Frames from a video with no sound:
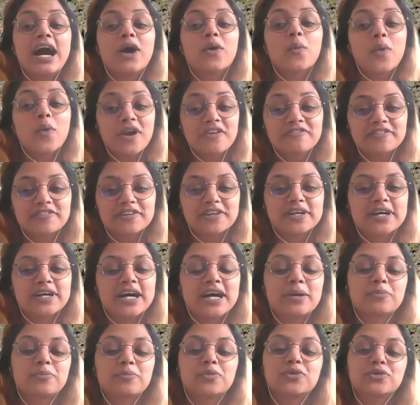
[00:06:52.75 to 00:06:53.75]
However,
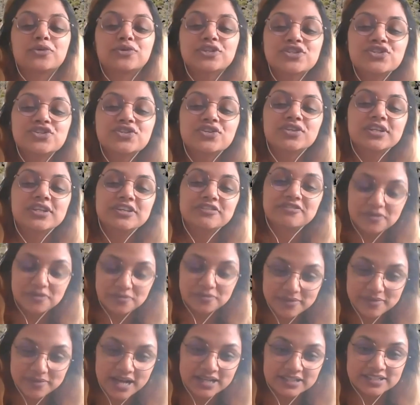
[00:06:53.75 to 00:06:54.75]
I'm originally
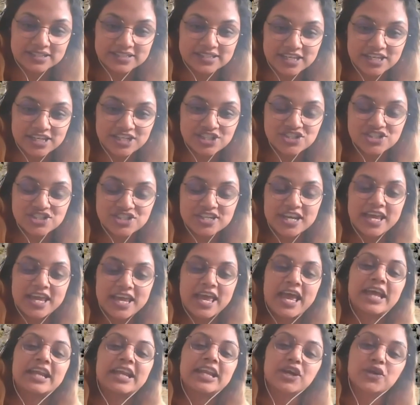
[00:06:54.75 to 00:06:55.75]
from Bangladesh
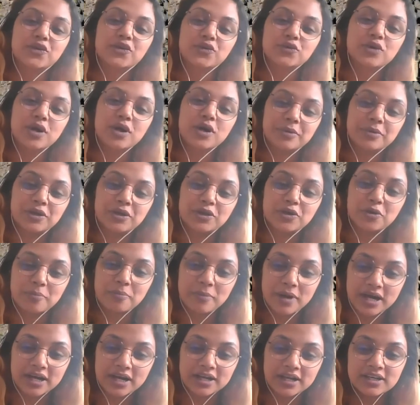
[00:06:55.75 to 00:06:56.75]
and I grew up in
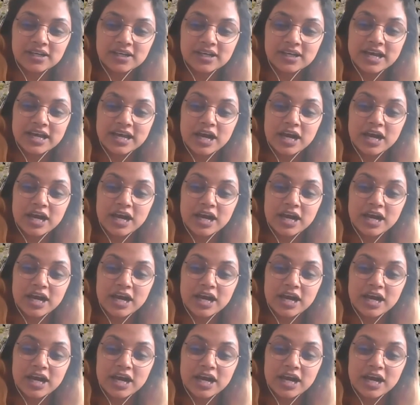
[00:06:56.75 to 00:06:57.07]
Oman,